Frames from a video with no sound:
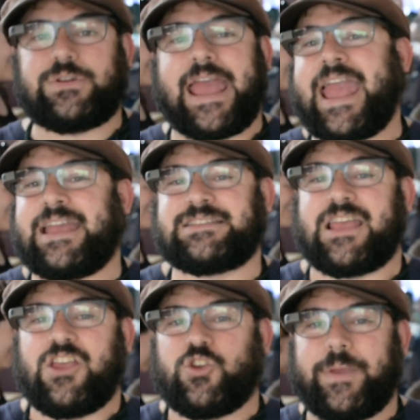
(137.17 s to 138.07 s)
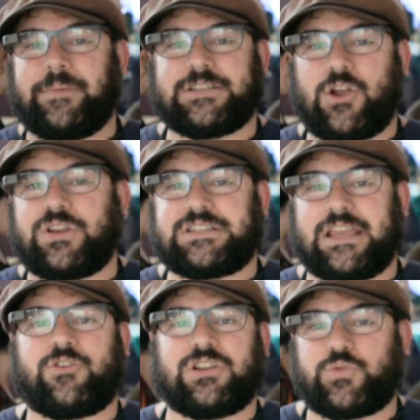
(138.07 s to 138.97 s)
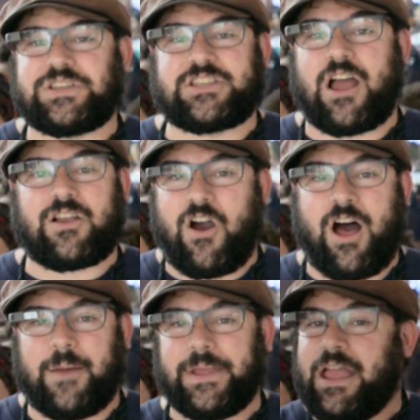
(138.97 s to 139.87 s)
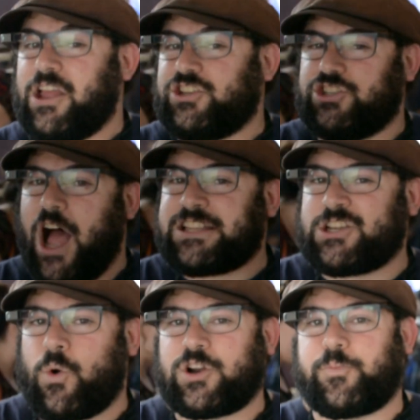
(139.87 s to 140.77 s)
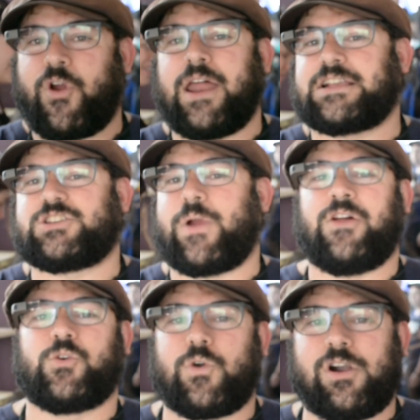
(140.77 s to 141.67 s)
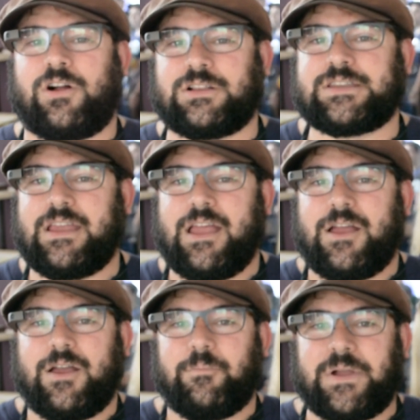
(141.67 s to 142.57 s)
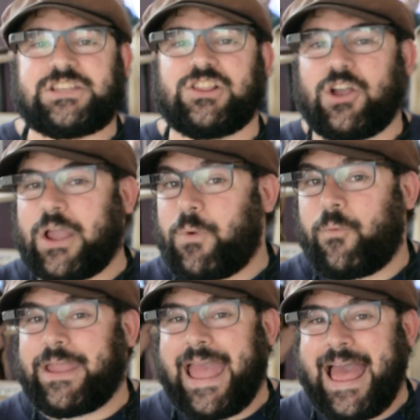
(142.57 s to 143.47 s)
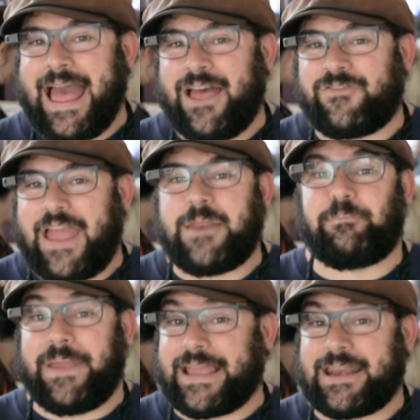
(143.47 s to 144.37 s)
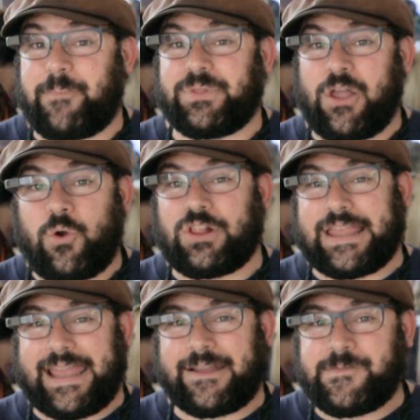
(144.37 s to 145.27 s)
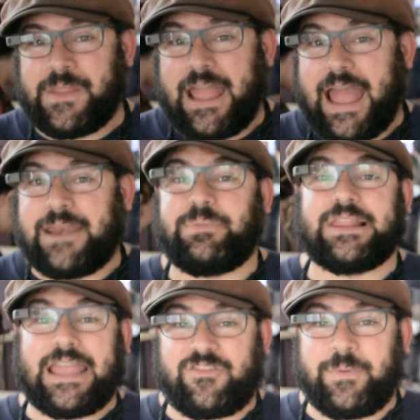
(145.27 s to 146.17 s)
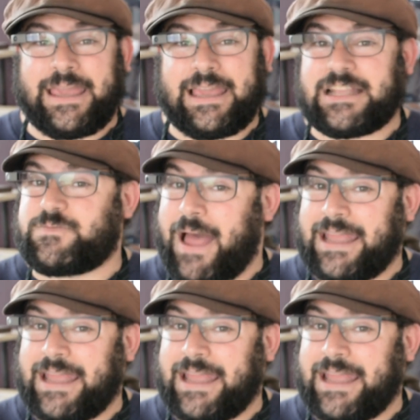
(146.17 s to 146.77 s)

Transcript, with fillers: days, you'll be able to go to tinker and twist dot com, not to order products around the world, but to look at what we have and pick it up locally. And believe me, it's my